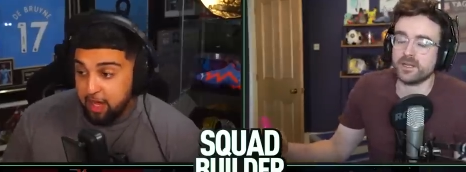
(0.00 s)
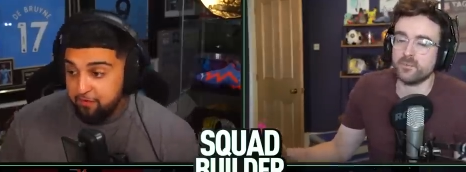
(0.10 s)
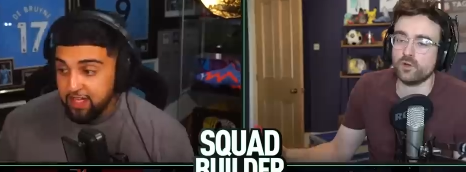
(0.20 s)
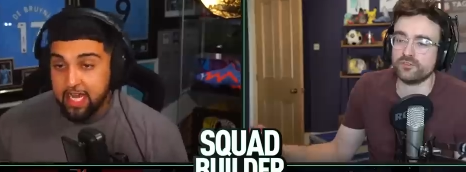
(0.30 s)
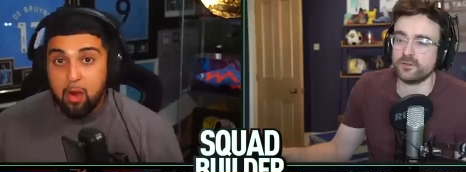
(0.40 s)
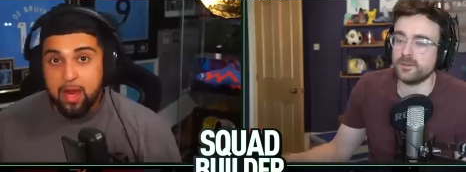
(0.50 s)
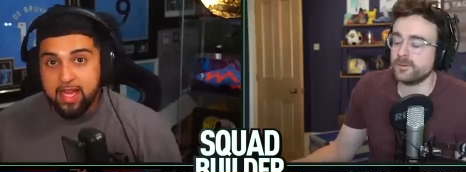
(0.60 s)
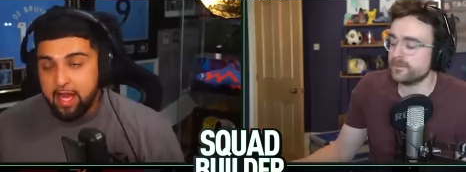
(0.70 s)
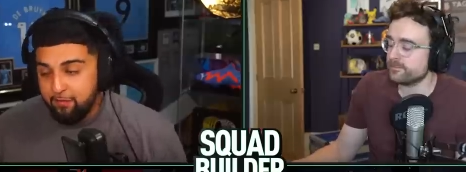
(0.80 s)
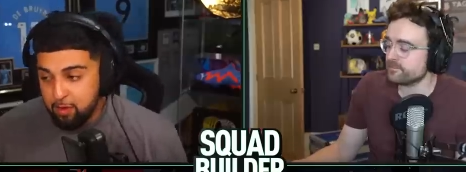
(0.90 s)

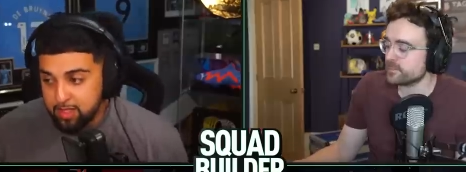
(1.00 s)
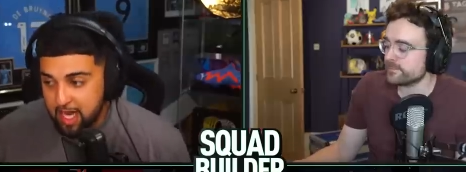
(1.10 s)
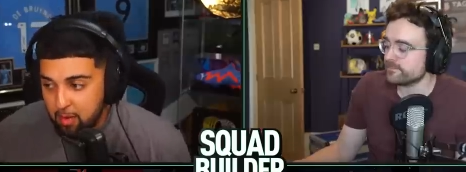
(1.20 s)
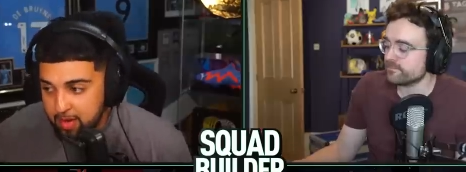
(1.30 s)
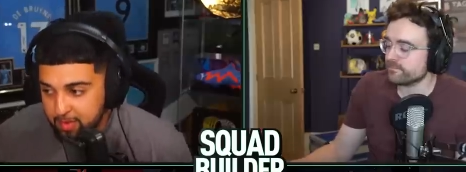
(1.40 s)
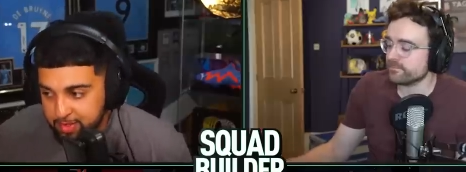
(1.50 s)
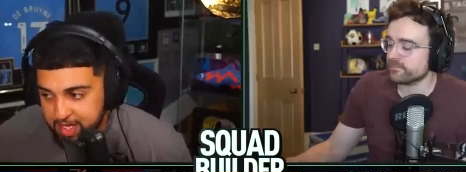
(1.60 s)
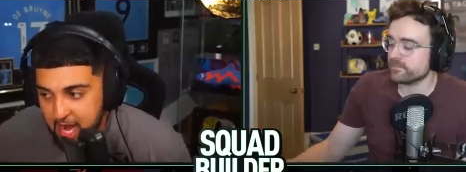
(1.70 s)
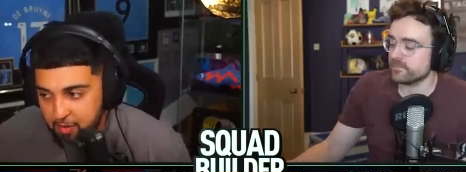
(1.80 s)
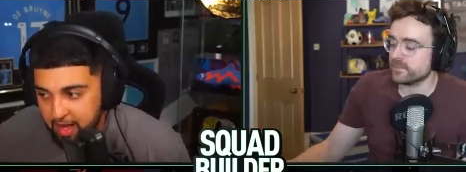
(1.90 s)
Speaker 1: If he was how he
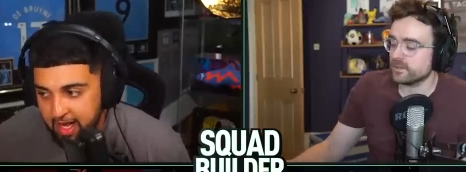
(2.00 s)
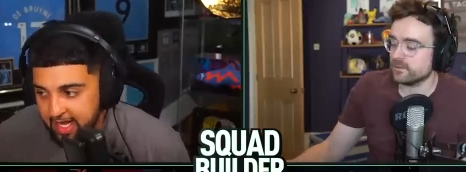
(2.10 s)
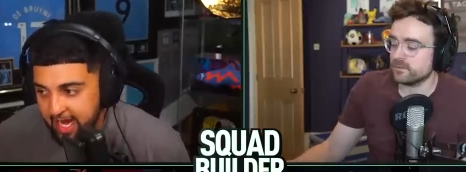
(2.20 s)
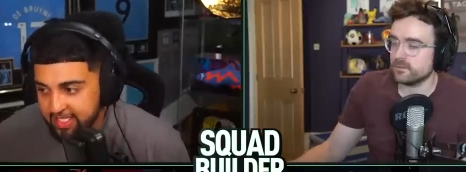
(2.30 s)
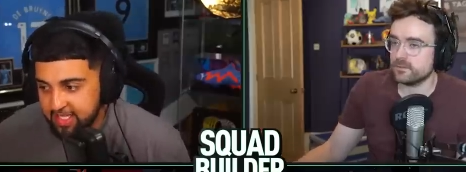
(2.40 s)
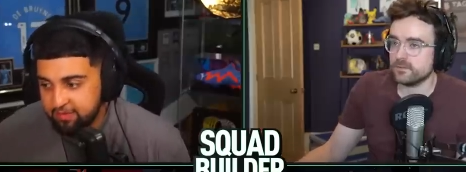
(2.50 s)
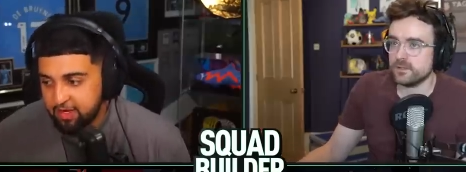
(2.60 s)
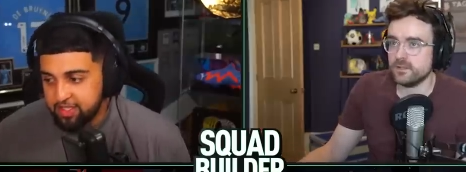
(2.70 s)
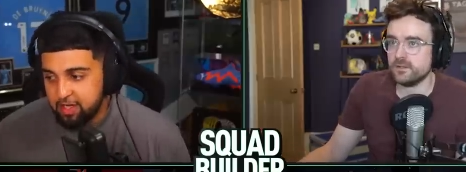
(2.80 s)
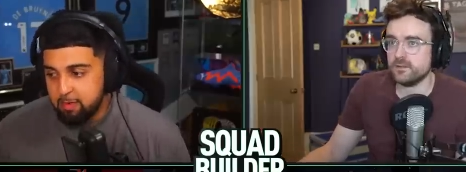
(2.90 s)
was now, then he gets in the
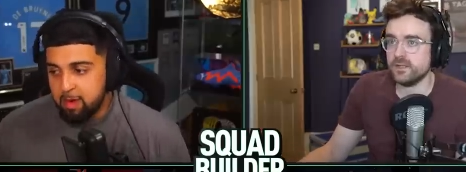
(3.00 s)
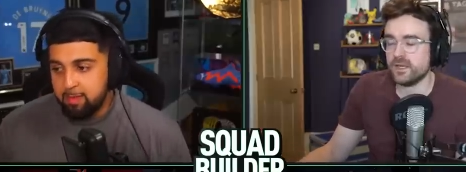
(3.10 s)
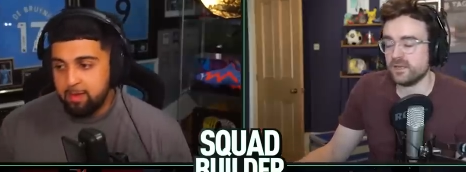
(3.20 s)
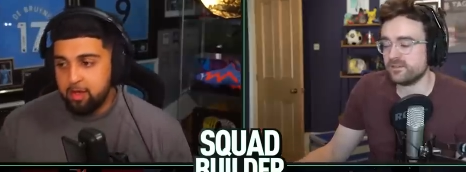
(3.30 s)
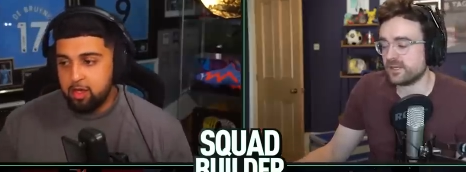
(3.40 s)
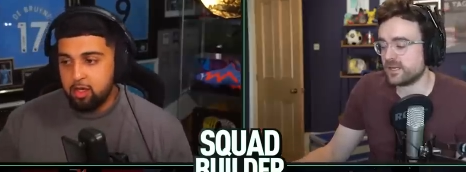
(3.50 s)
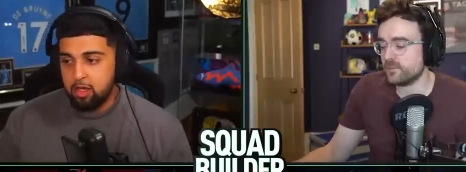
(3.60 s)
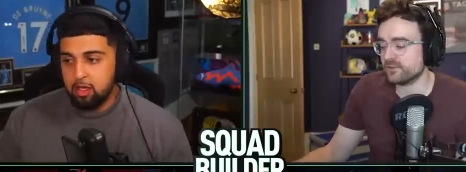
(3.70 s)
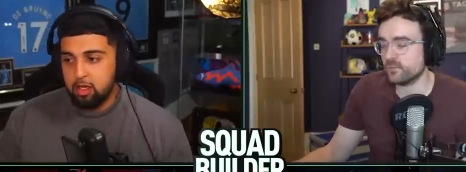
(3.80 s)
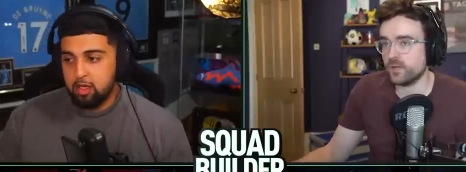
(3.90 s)
French team.
Speaker 2: Yeah, exactly.
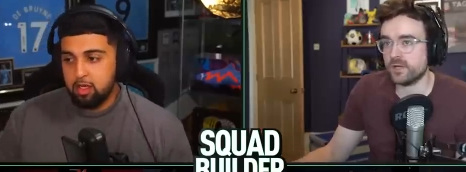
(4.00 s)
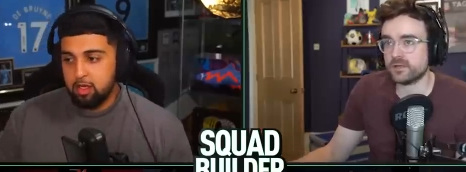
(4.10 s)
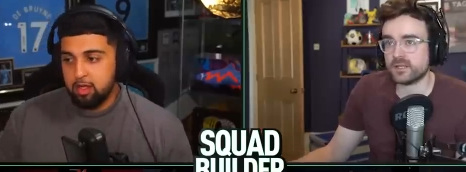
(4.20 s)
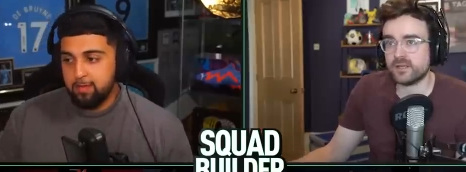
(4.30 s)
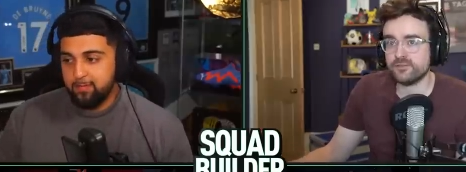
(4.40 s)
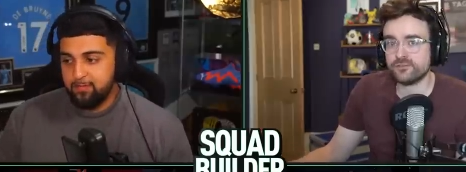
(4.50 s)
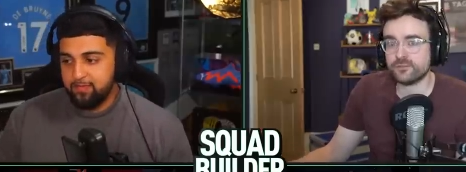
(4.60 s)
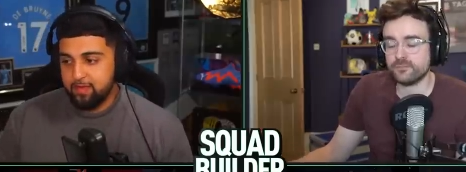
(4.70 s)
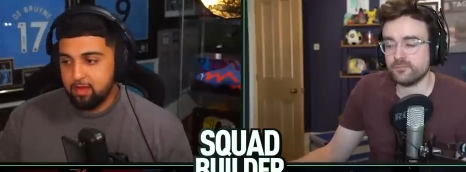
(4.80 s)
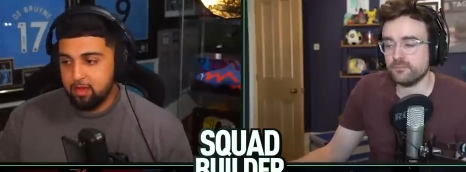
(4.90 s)
He wasn't
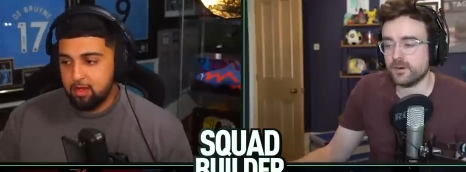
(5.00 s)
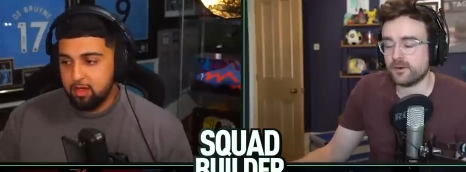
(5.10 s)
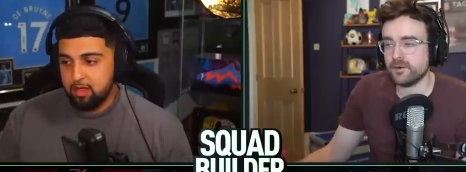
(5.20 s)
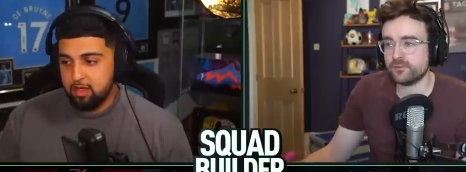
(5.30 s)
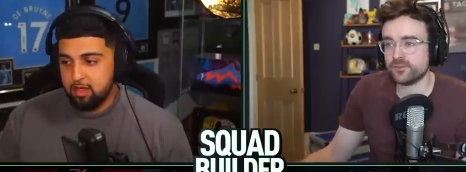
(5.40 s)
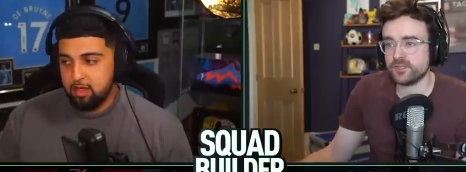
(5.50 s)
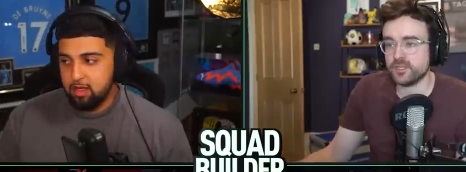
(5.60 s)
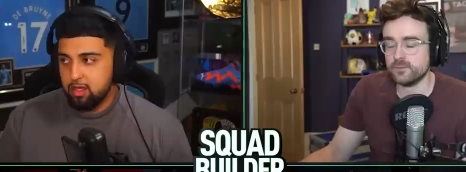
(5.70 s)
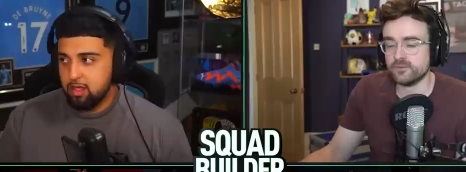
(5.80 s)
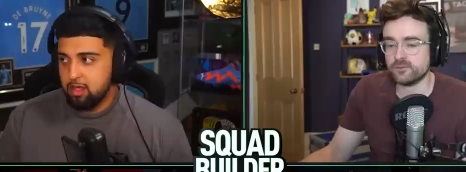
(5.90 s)
world-class Mahrez, was he?
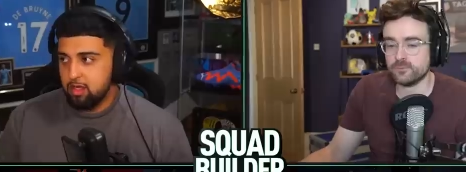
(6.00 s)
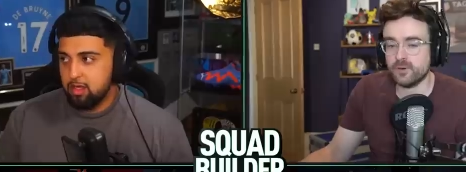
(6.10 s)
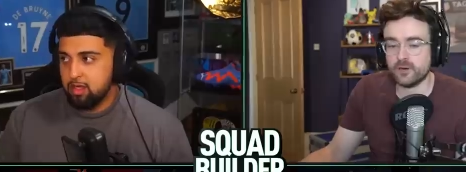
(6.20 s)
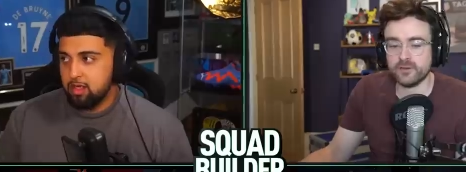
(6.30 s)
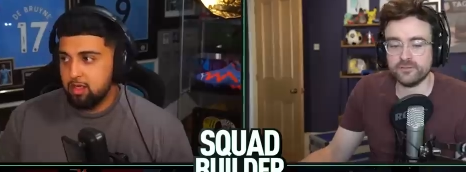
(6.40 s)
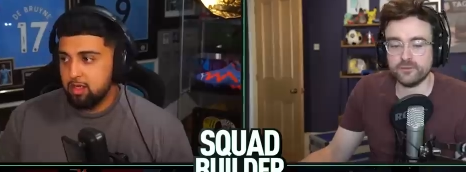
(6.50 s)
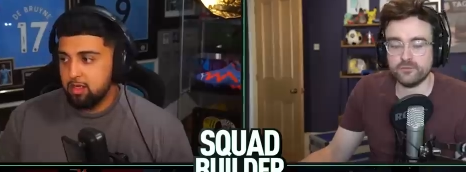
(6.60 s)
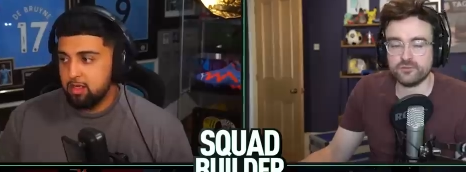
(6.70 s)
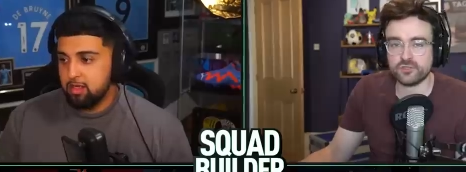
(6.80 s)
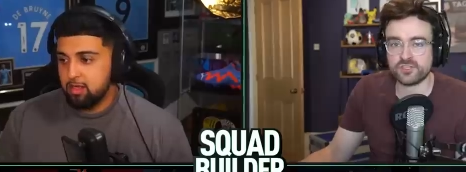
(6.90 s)
He was Mahrez
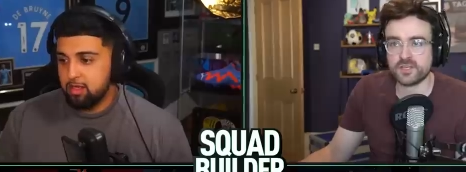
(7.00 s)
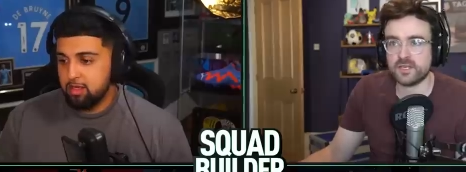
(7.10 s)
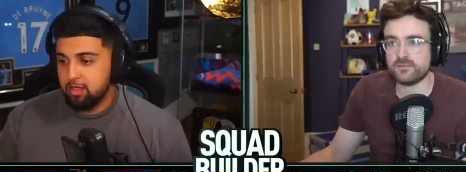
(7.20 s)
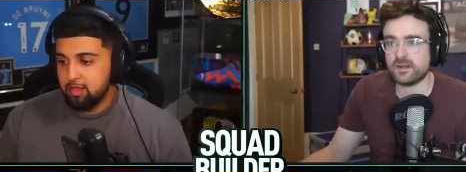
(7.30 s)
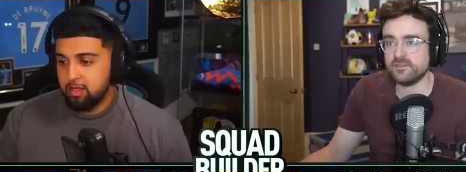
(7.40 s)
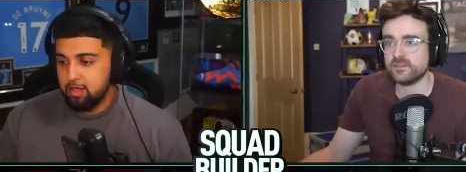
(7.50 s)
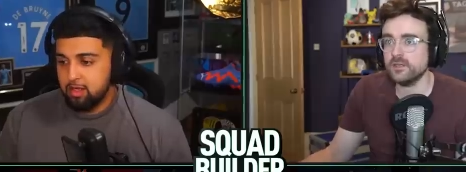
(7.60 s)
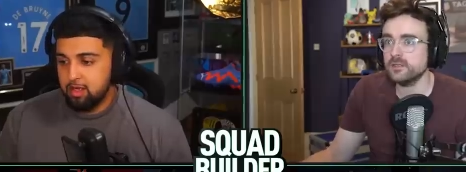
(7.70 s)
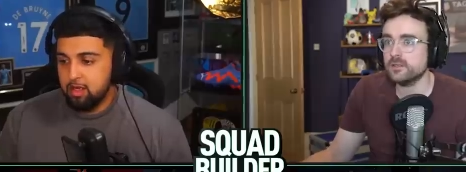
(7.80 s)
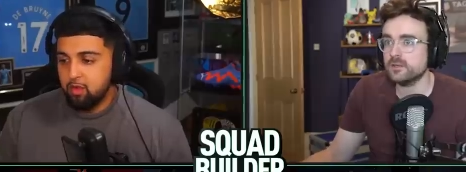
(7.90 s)
who've just signed for
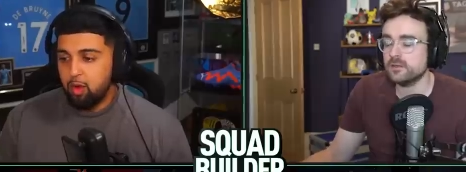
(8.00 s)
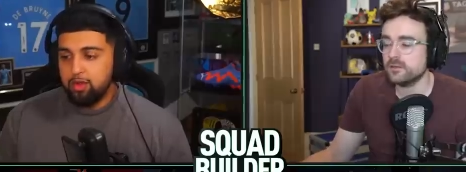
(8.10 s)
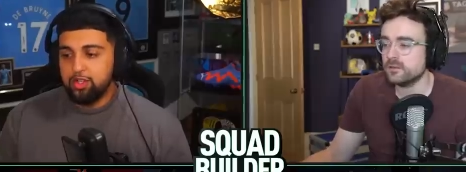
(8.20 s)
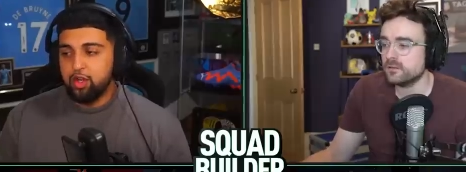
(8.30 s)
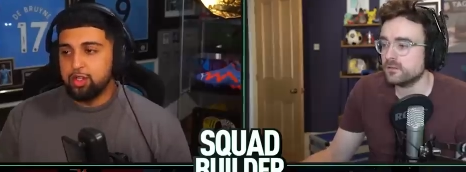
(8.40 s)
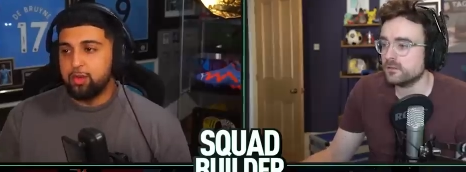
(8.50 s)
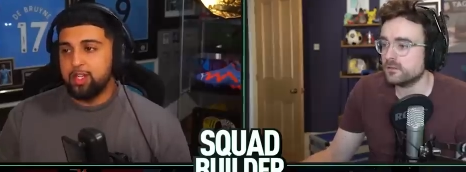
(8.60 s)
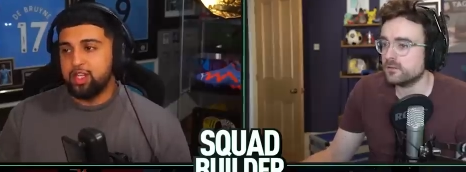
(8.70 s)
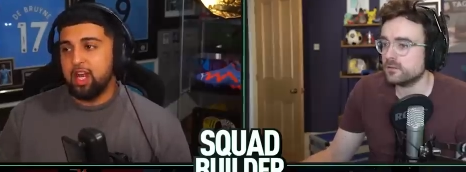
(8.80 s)
Leicester.
Speaker 1: What does your Twitch